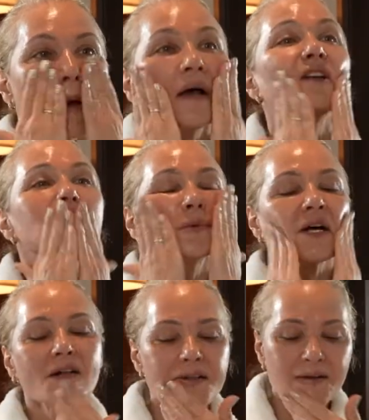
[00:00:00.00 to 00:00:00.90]
as
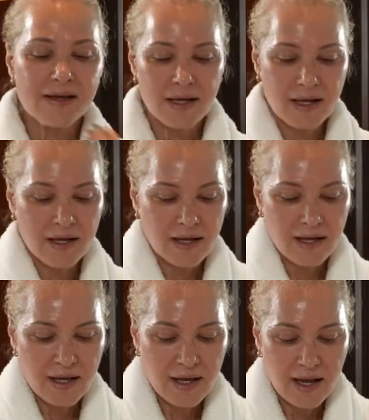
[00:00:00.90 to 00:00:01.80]
well,
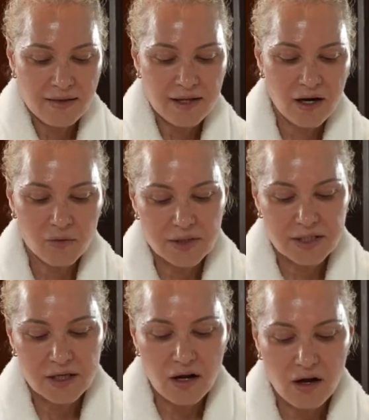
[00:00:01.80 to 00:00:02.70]
and then I
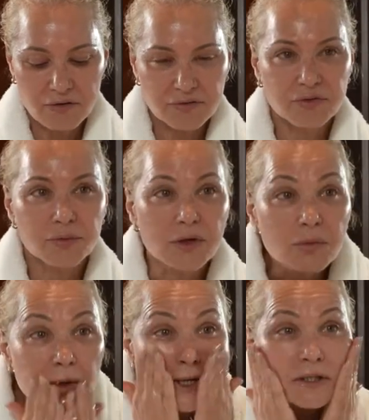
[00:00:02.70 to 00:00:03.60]
rinse it off with
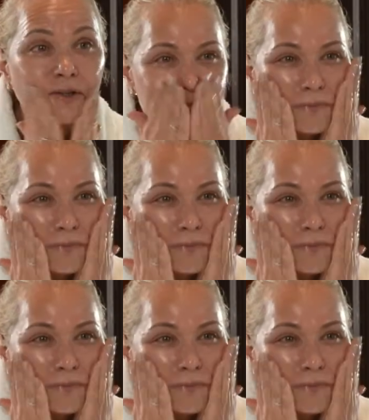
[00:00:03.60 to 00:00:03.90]
water.